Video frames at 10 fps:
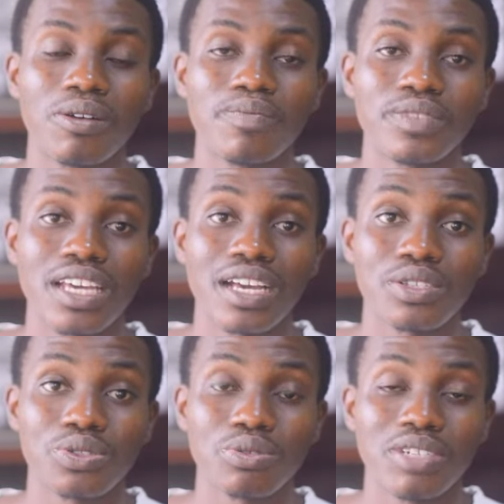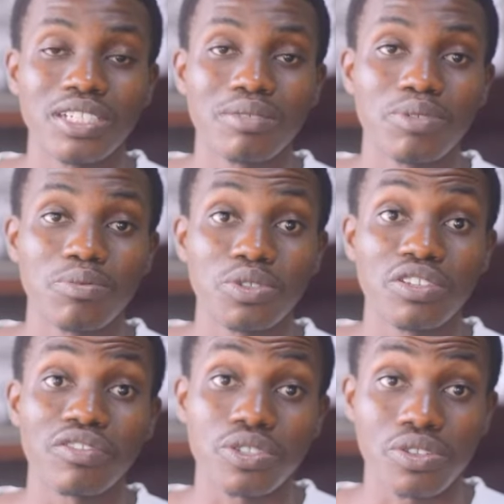there are so many people
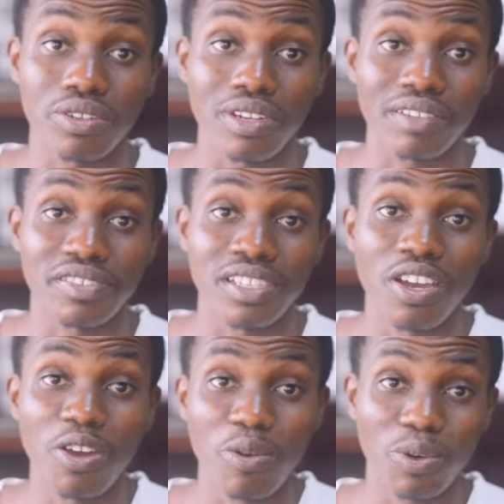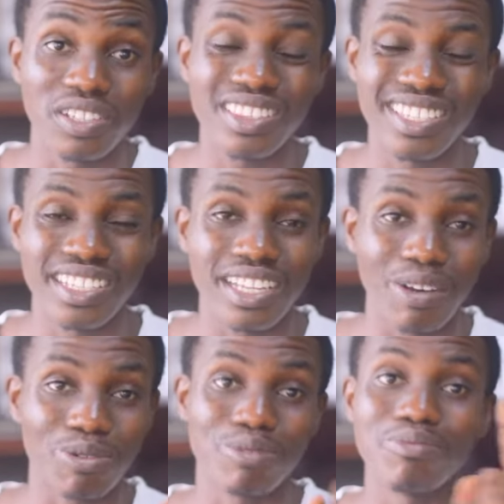in photography, one thing
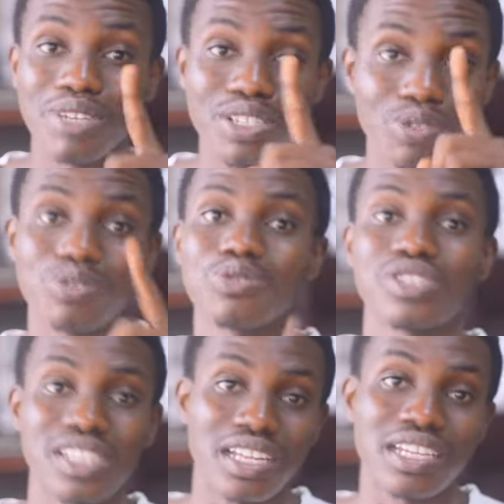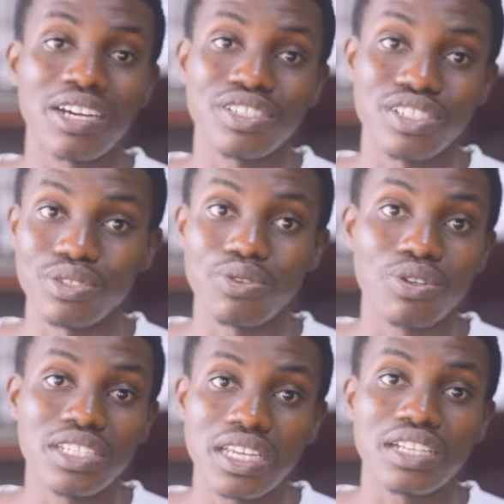that would make you to stand out is
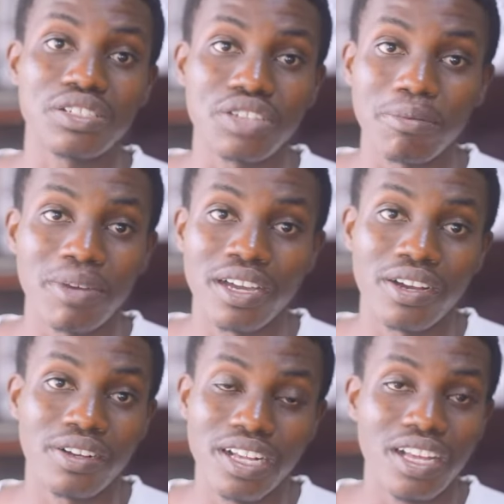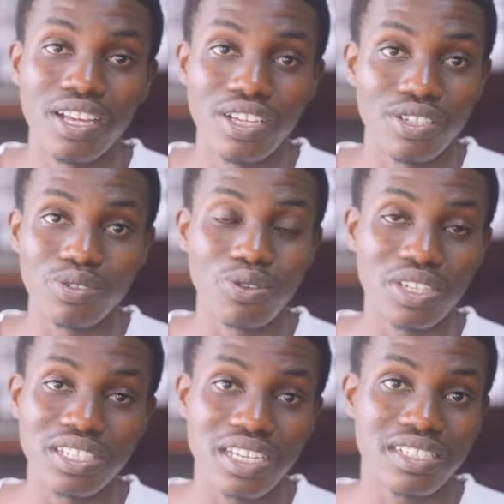going the extra mile.
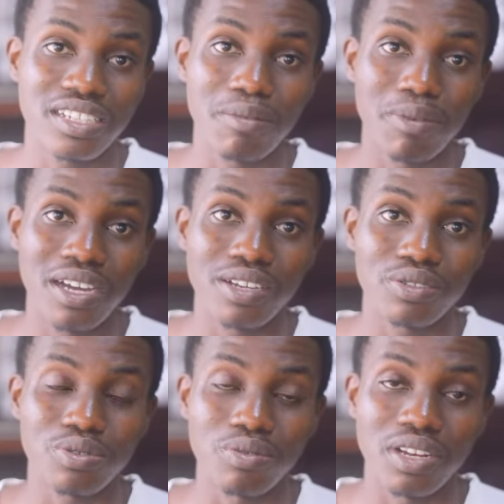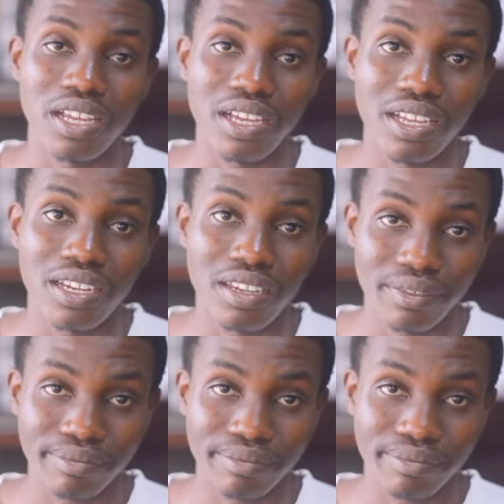Going the extra mile to learn